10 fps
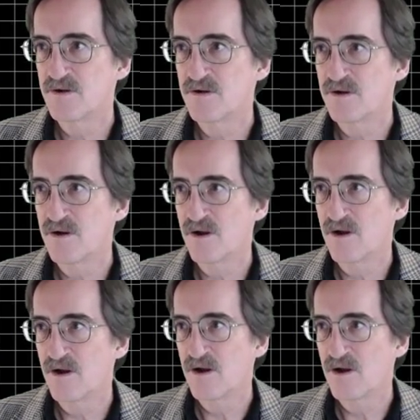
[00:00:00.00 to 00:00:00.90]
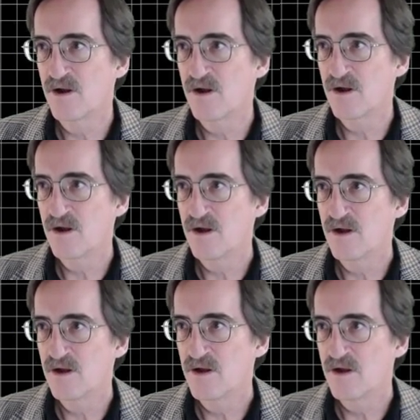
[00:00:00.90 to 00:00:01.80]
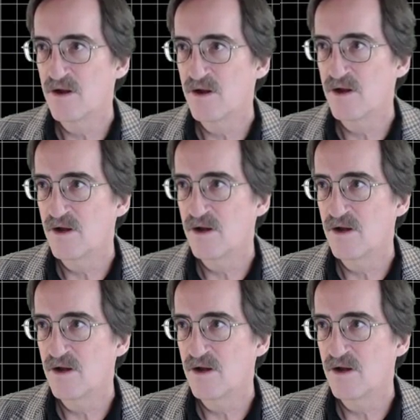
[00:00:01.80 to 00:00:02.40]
No one is speaking in this clip.